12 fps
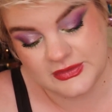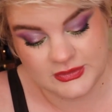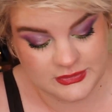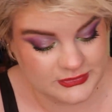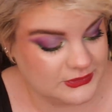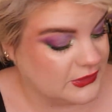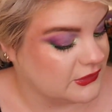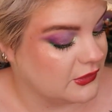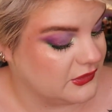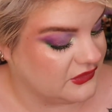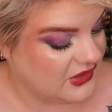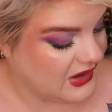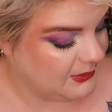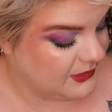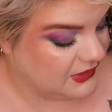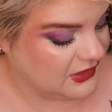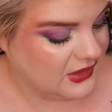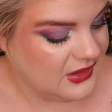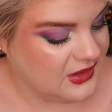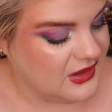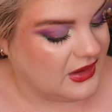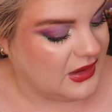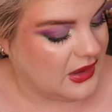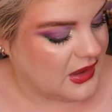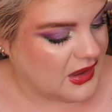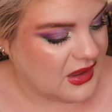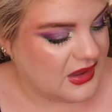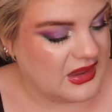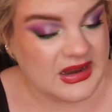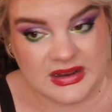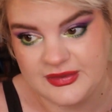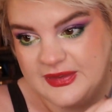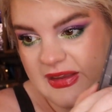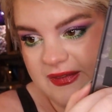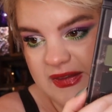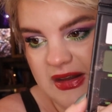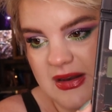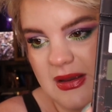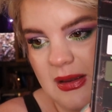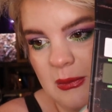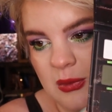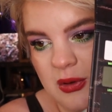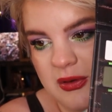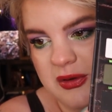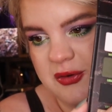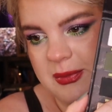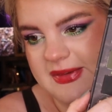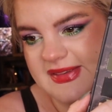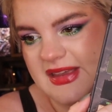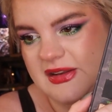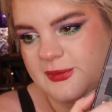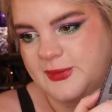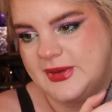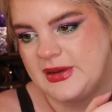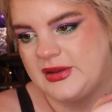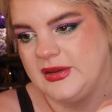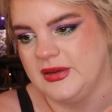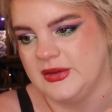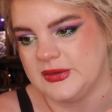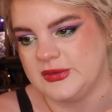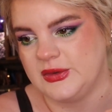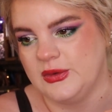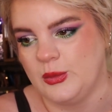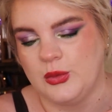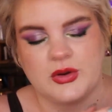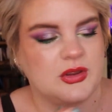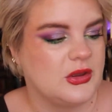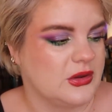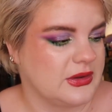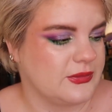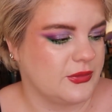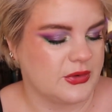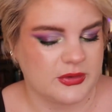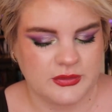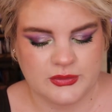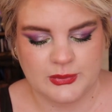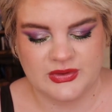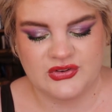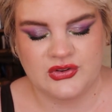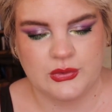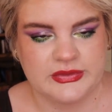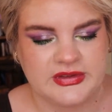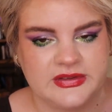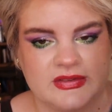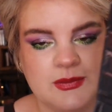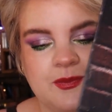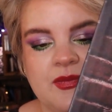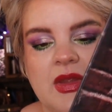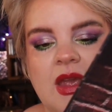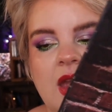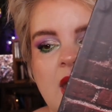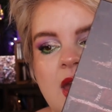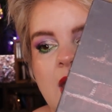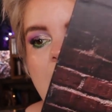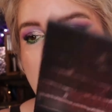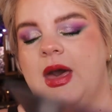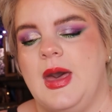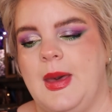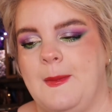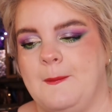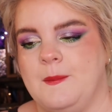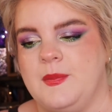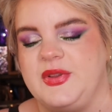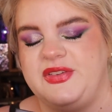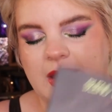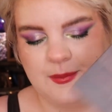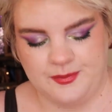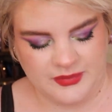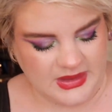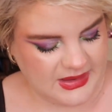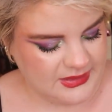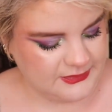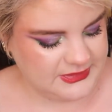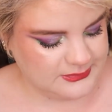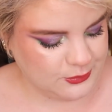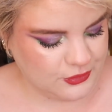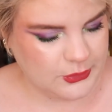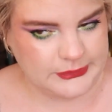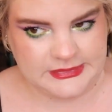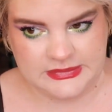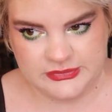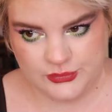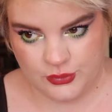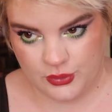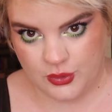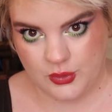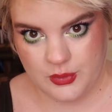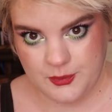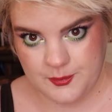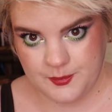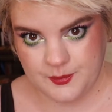It's just not going to happen. And I think that I'm going to be satisfied just working on it for 20 uses. But yeah, I have 6 more uses to go.